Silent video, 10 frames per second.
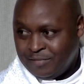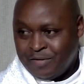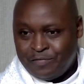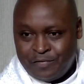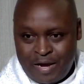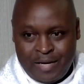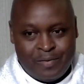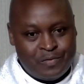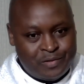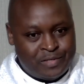The
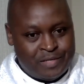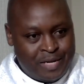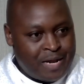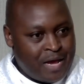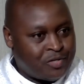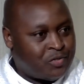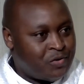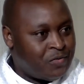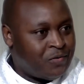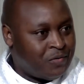vine was the
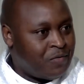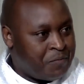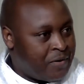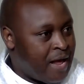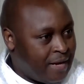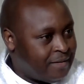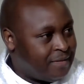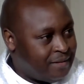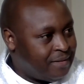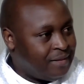national
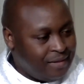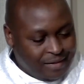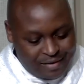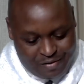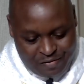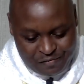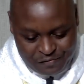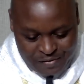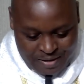plant of